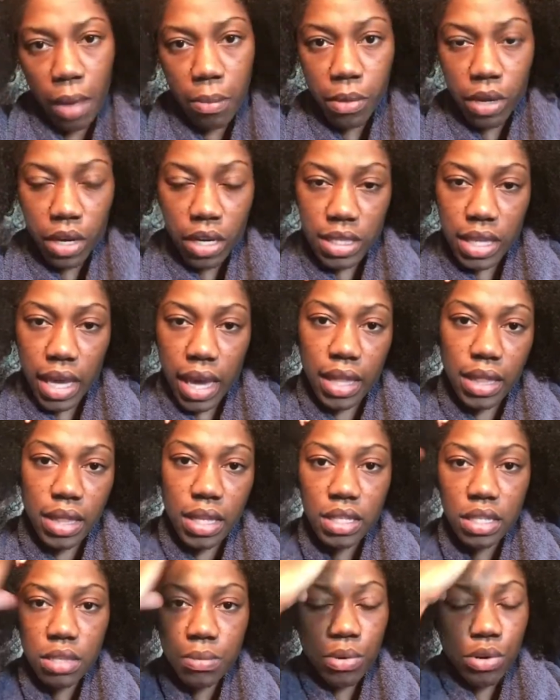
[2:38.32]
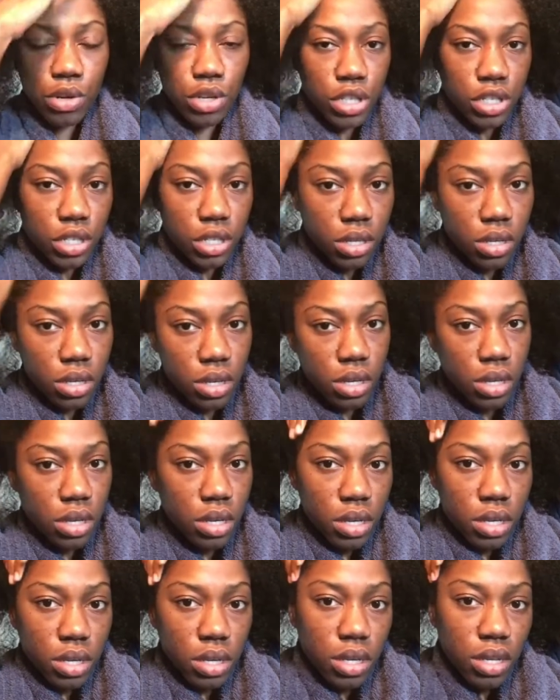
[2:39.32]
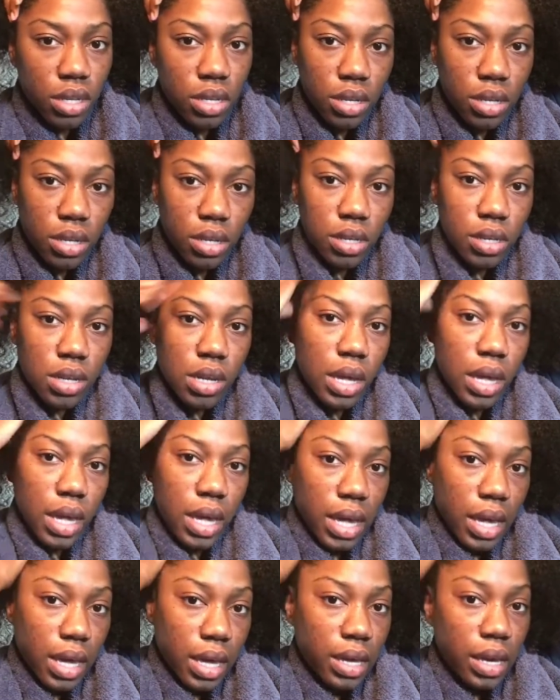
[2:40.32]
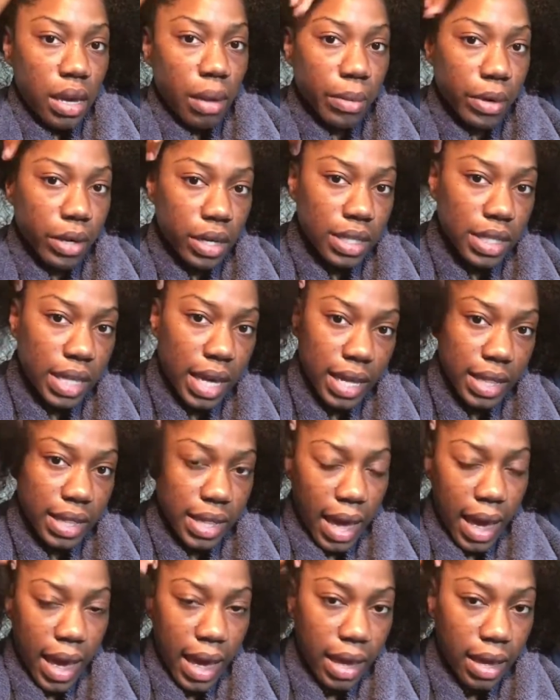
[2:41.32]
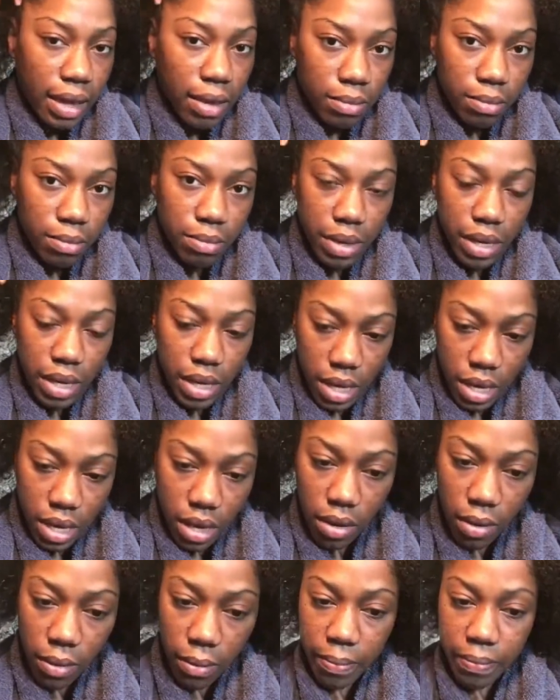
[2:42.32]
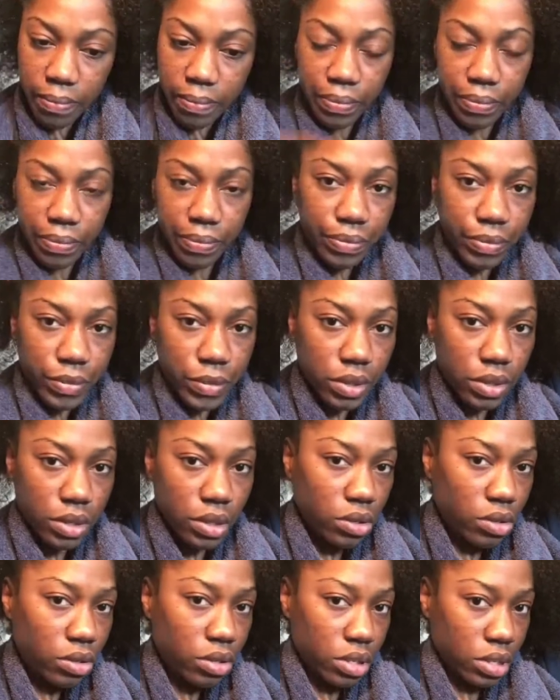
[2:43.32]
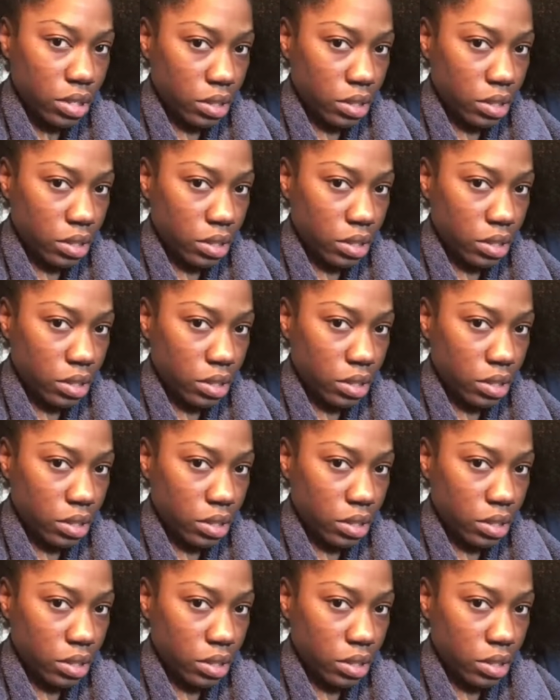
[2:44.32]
I'm gonna take this portion and I'm gonna take that and pin it up. And you